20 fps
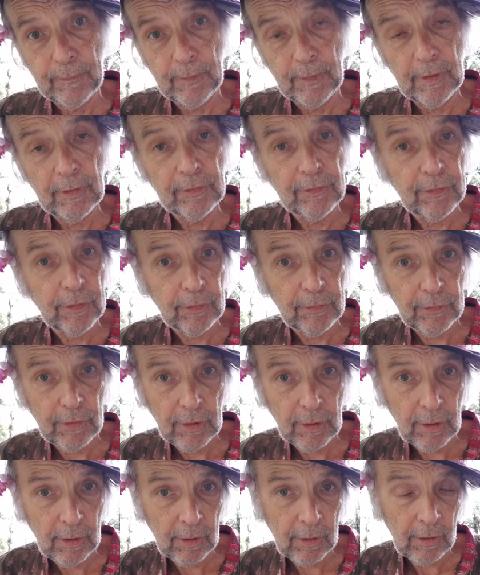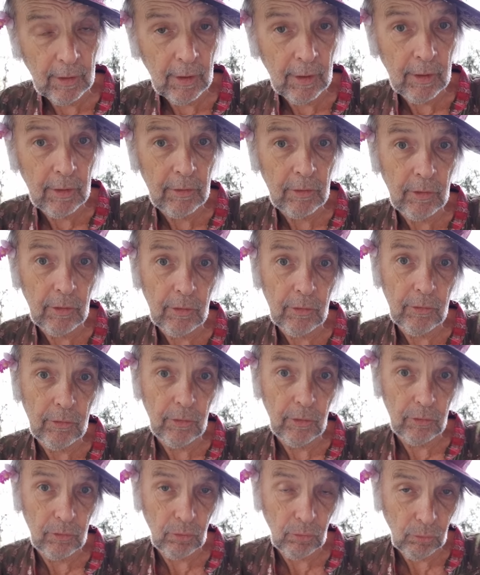it's the teenagers,
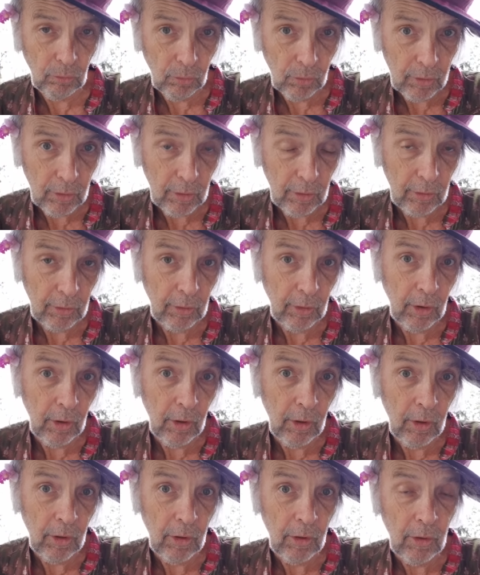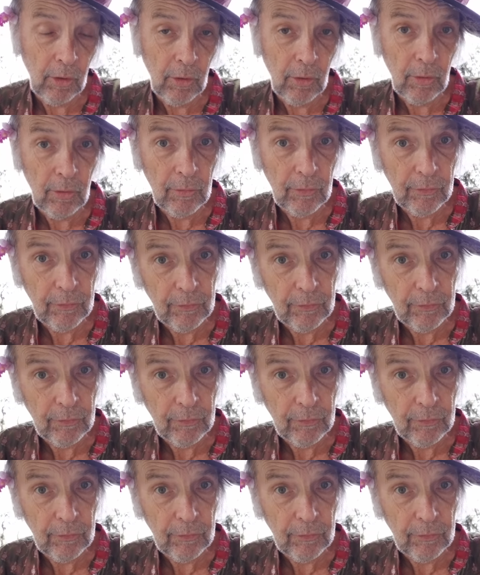the 20-year-olds,